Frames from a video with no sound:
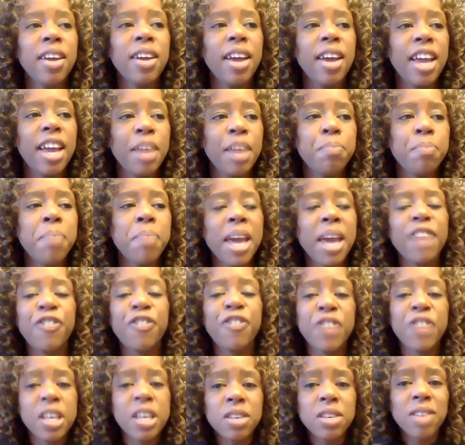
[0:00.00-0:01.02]
it may
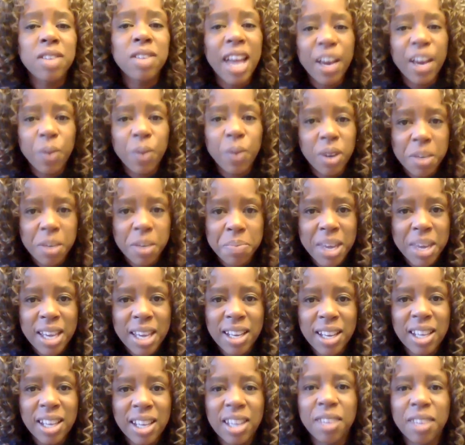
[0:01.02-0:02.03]
feel like we're
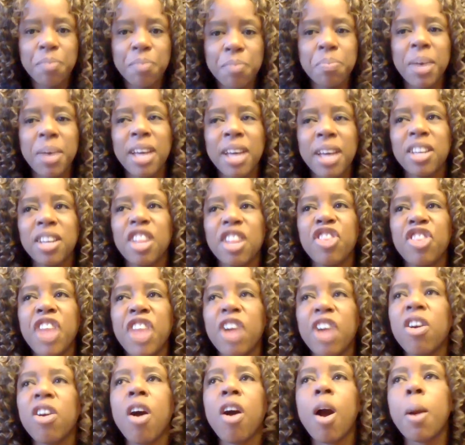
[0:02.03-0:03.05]
competing, but
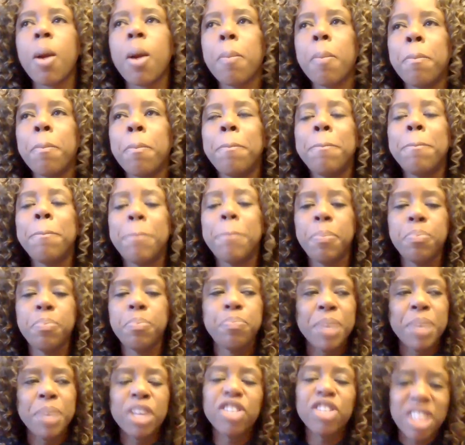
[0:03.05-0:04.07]
there are
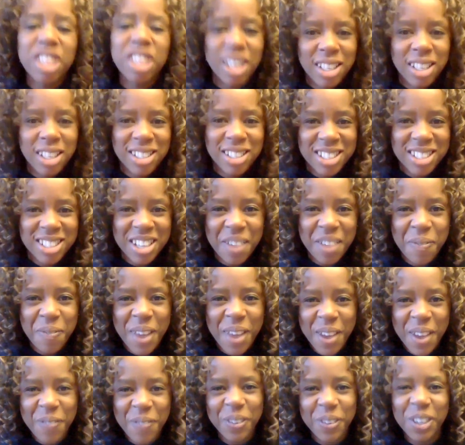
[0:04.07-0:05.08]
billions of
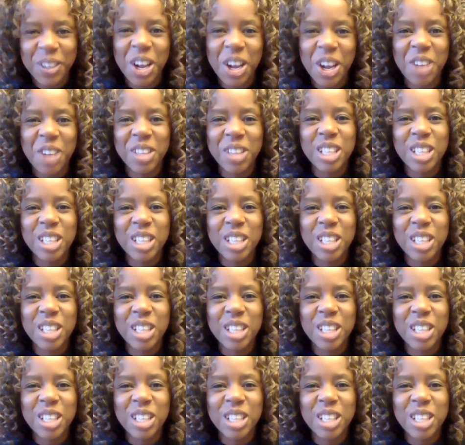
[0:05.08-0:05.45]
people on this